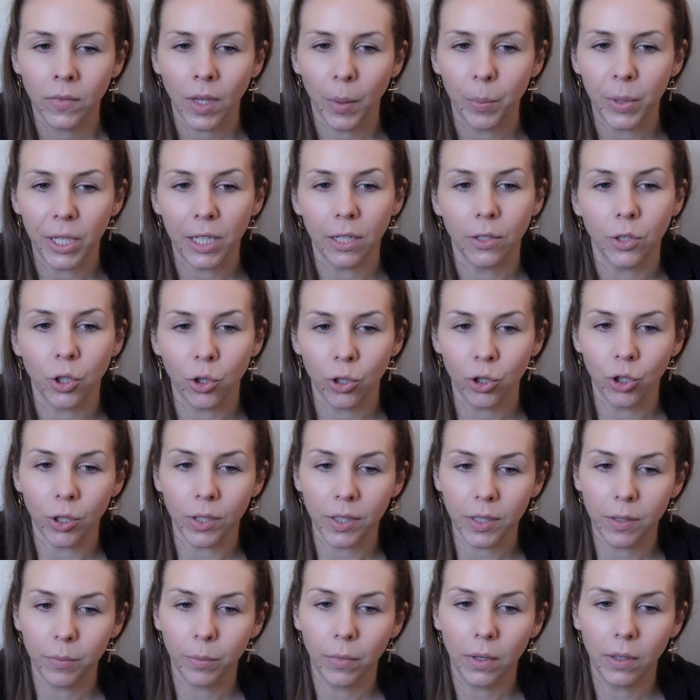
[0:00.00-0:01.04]
because you're
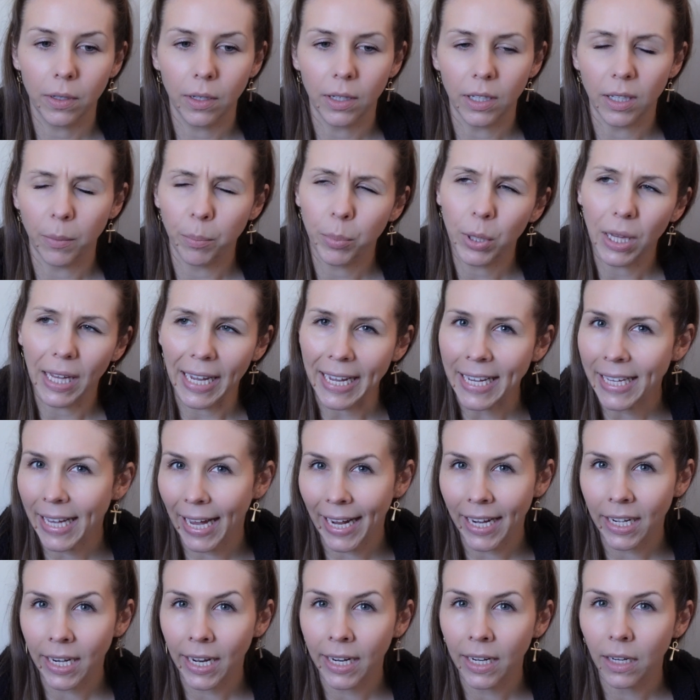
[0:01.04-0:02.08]
just
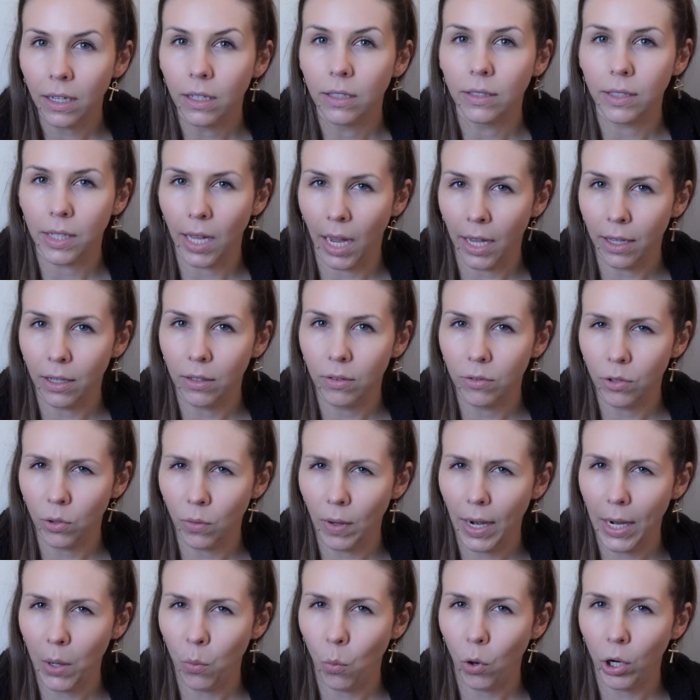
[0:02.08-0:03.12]
placating, is that the
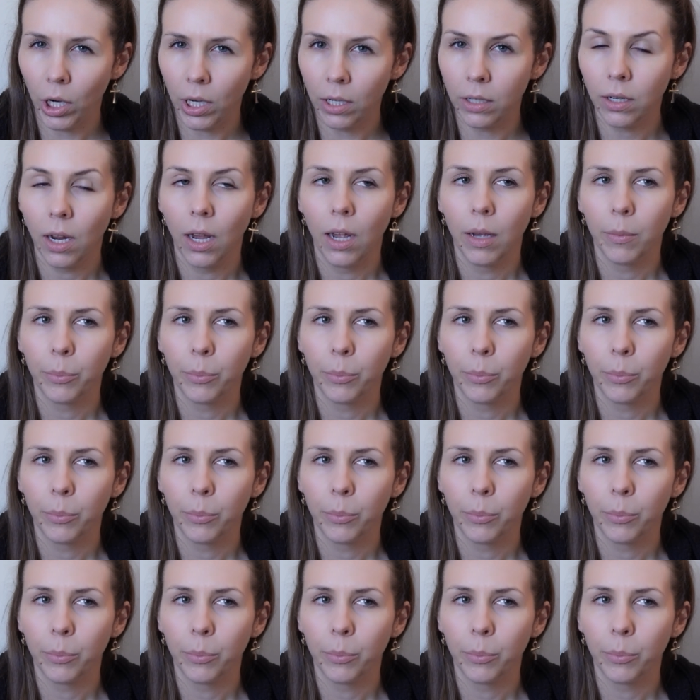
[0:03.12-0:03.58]
right word?